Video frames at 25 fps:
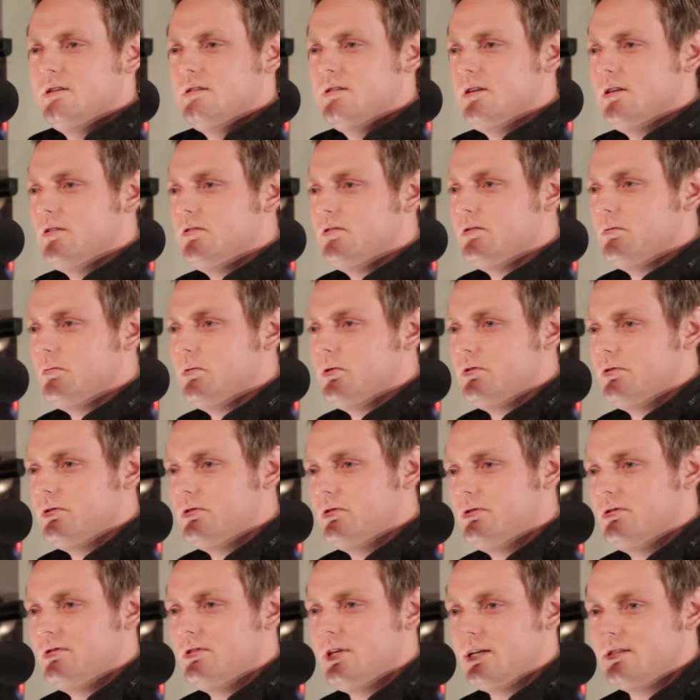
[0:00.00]
That was the
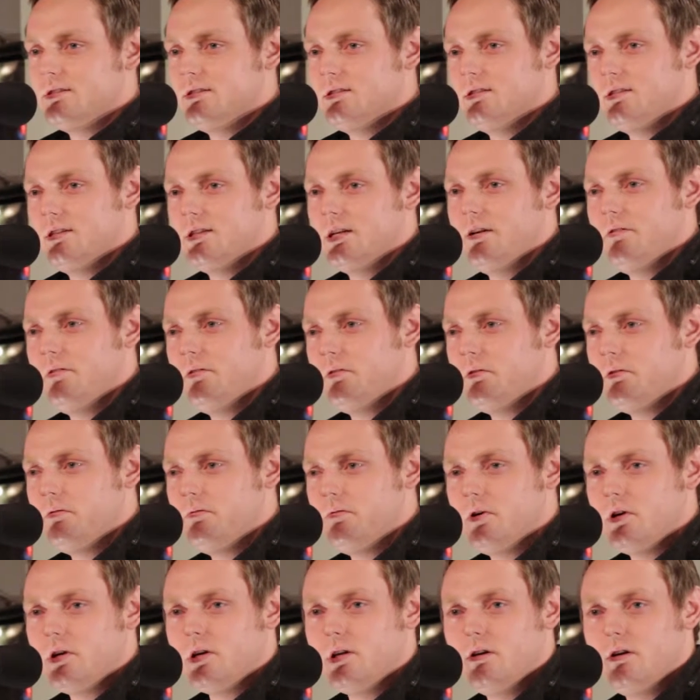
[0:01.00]
most sexist thing I've ever
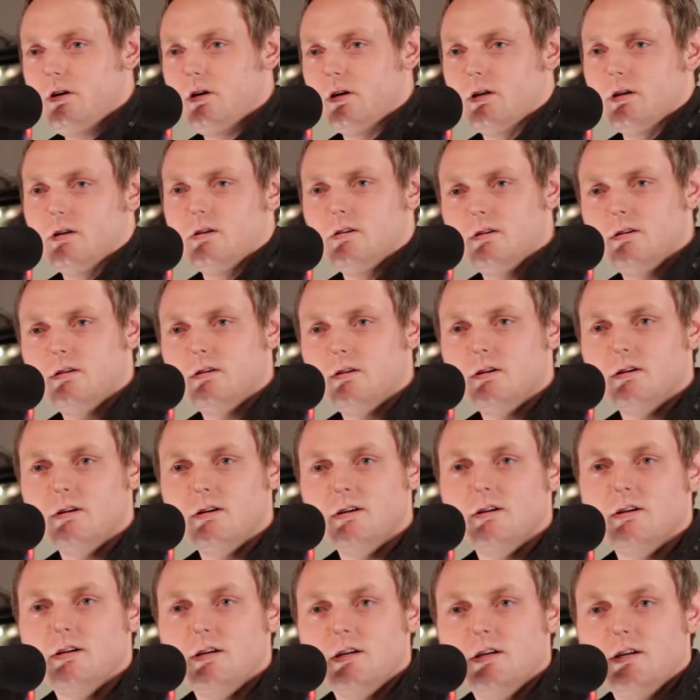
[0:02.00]
fucking heard.
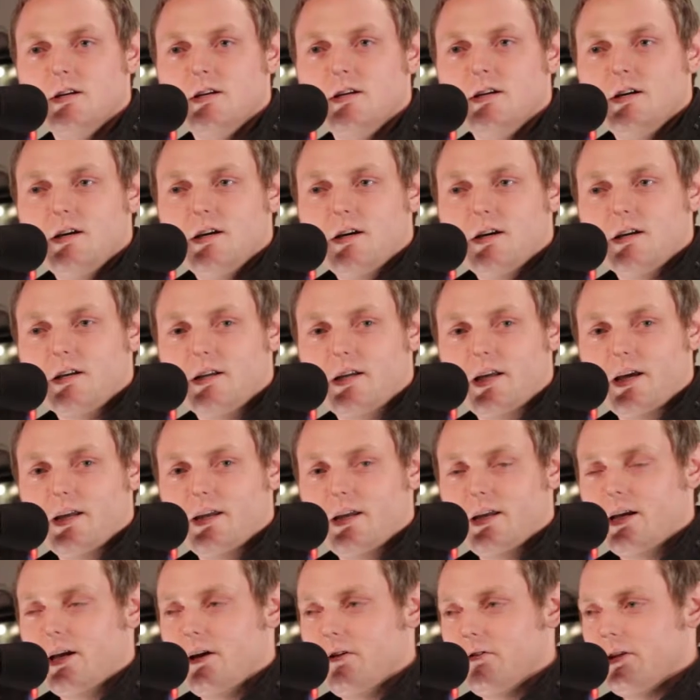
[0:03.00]
Can't
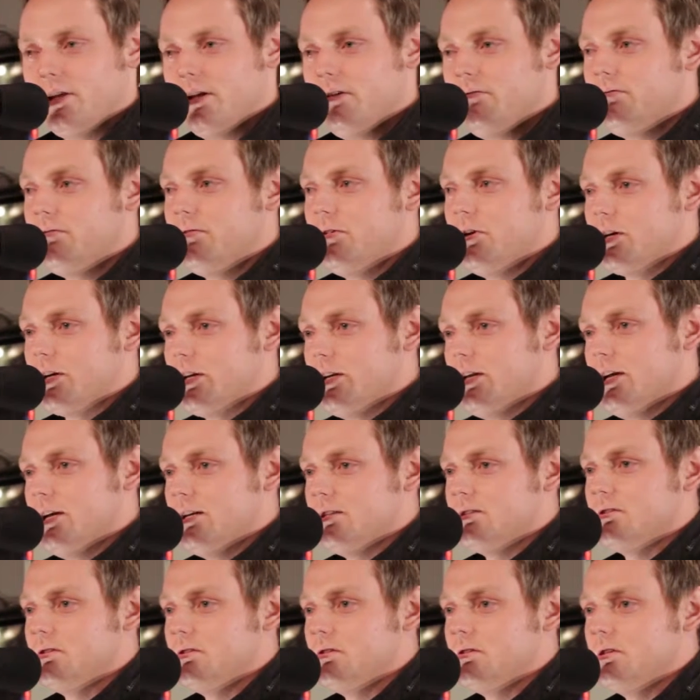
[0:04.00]
hang out with that fucking
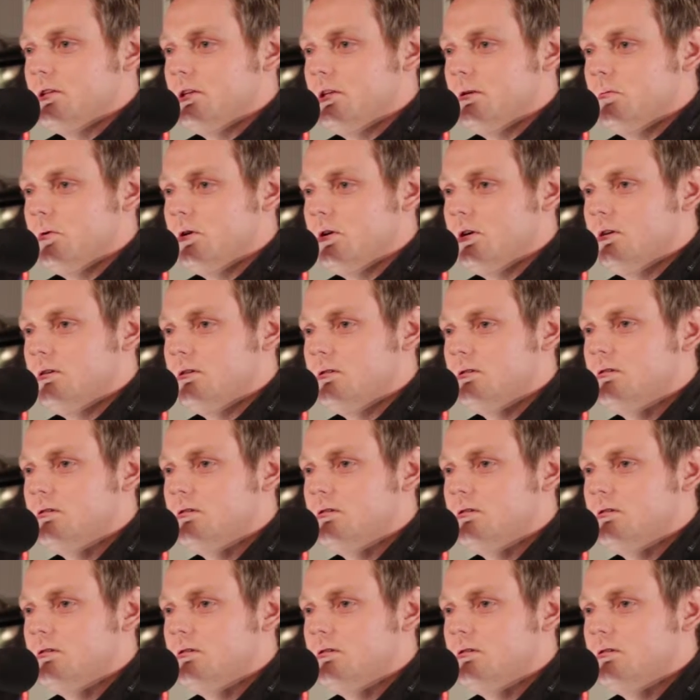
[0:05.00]
asshole anymore.